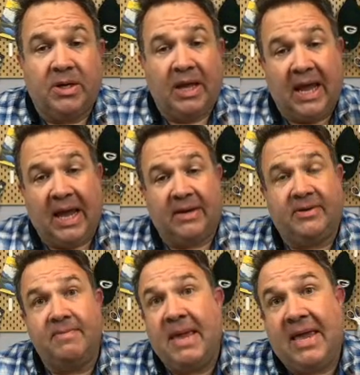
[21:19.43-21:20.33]
And to
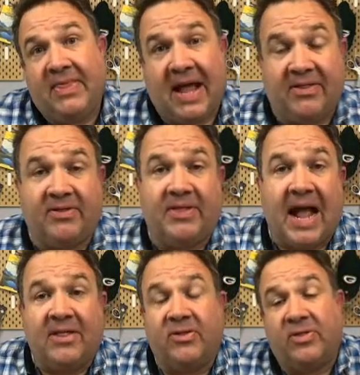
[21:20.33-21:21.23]
me, that's
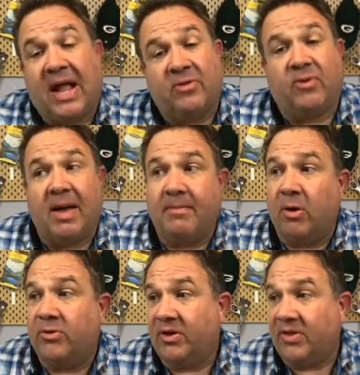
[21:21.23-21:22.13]
what I'm
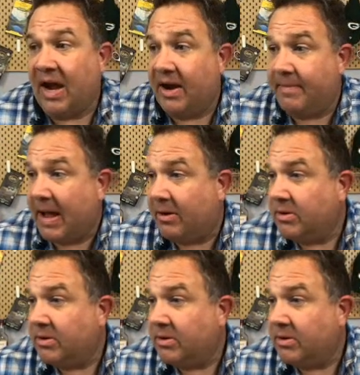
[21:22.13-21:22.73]
most excited about.